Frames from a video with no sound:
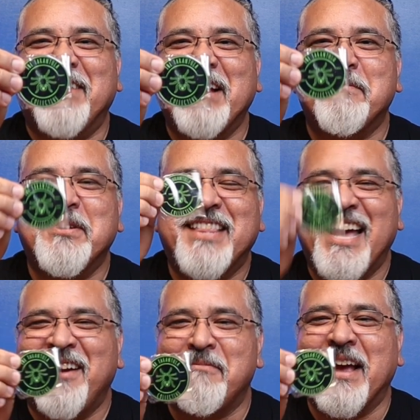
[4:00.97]
I can put
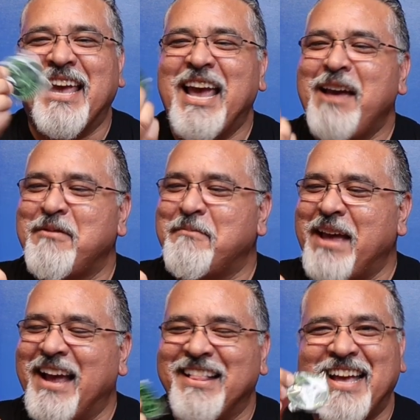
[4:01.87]
that on my camera
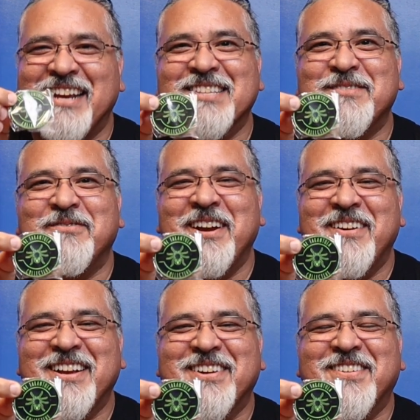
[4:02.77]
bag. That is
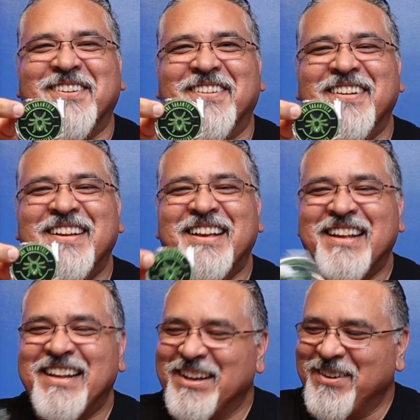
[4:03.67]
very cool.
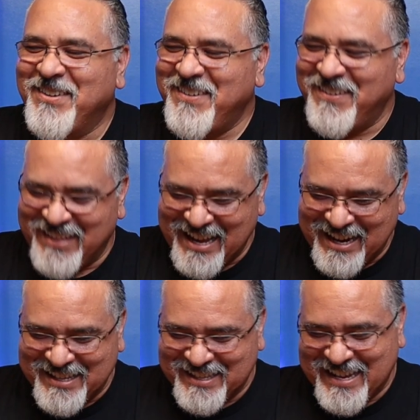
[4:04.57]
Oh,
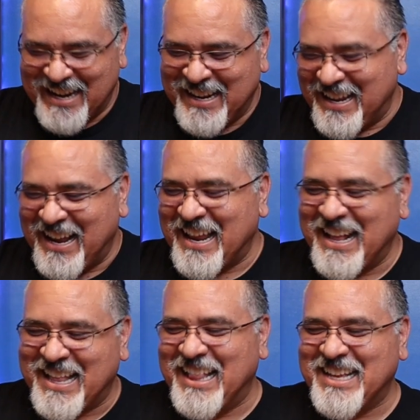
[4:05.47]
I
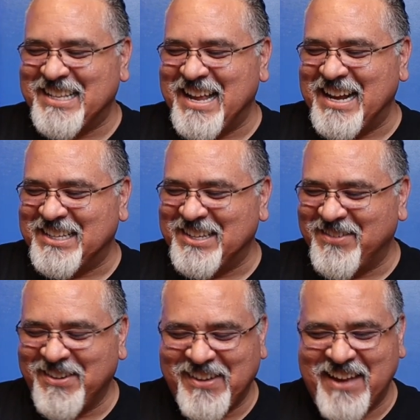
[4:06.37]
like that. That's nice. It's
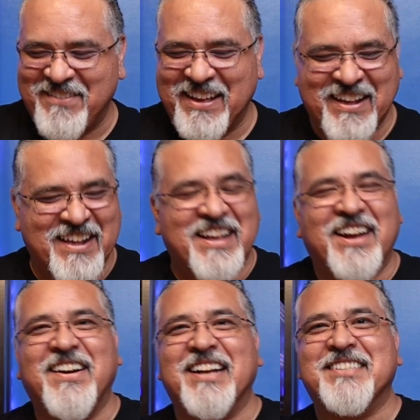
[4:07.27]
real heavy.
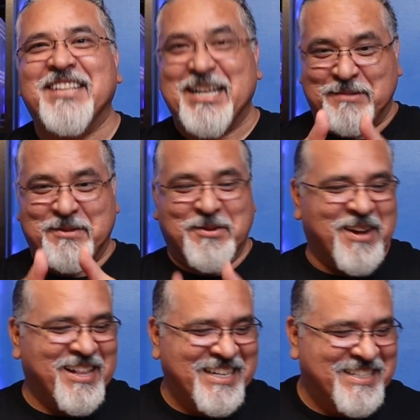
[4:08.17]
All right, so that's some
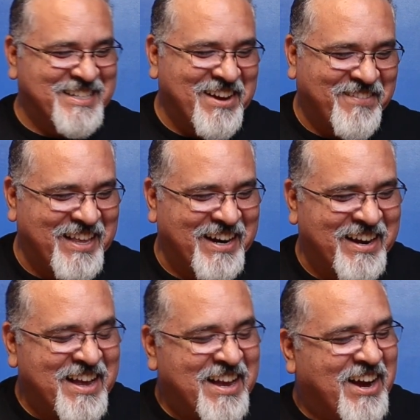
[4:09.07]
quality stuff there.
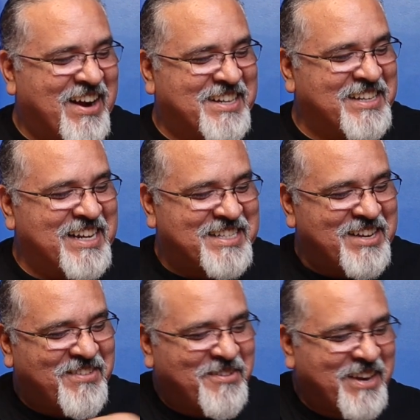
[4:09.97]
All right, so let's
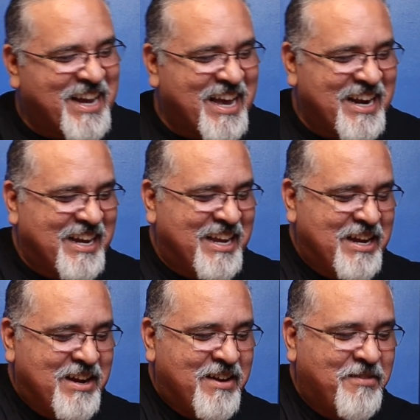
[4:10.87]
see what we got in
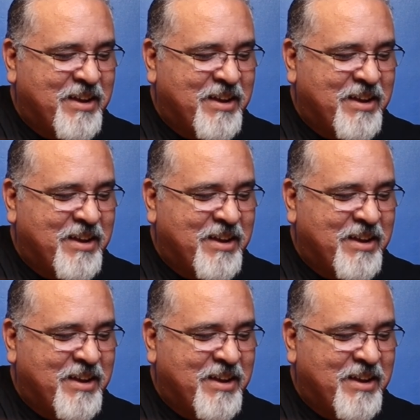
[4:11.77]
here.